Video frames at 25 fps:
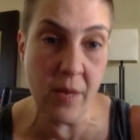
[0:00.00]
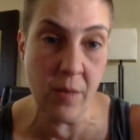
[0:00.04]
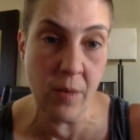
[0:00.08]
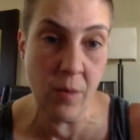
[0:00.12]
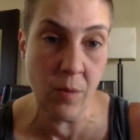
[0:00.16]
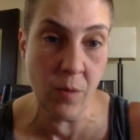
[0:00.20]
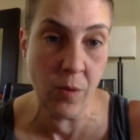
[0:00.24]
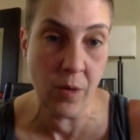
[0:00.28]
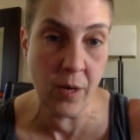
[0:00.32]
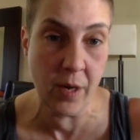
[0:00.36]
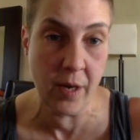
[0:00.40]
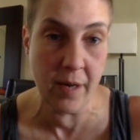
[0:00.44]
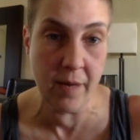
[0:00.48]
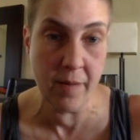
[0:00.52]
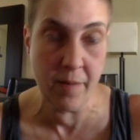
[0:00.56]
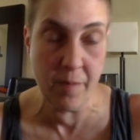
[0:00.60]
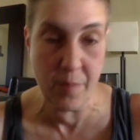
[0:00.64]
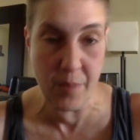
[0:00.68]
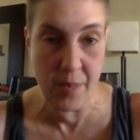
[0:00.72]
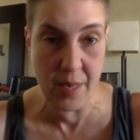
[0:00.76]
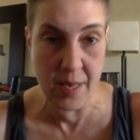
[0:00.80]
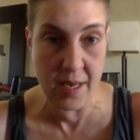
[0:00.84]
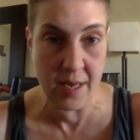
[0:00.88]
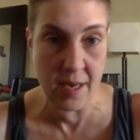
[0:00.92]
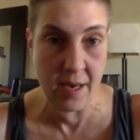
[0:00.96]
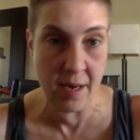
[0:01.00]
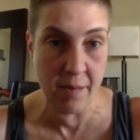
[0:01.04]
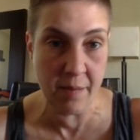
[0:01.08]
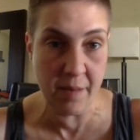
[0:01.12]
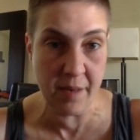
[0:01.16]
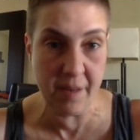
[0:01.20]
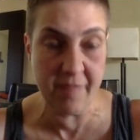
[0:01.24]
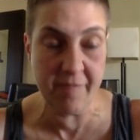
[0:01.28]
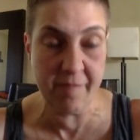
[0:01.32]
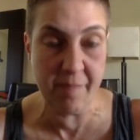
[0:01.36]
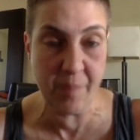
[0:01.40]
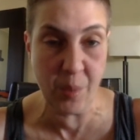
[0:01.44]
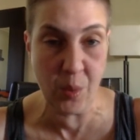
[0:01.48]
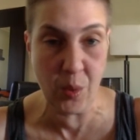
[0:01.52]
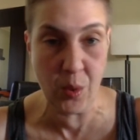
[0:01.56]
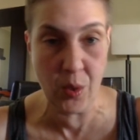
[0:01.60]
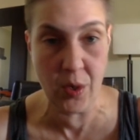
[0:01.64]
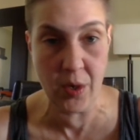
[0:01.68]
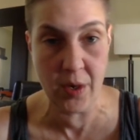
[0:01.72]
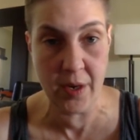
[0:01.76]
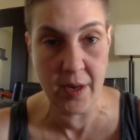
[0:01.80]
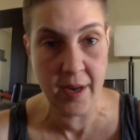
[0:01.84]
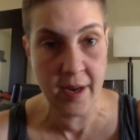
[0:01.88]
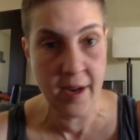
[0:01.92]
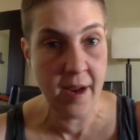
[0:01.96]
We want to be above
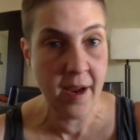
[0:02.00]
board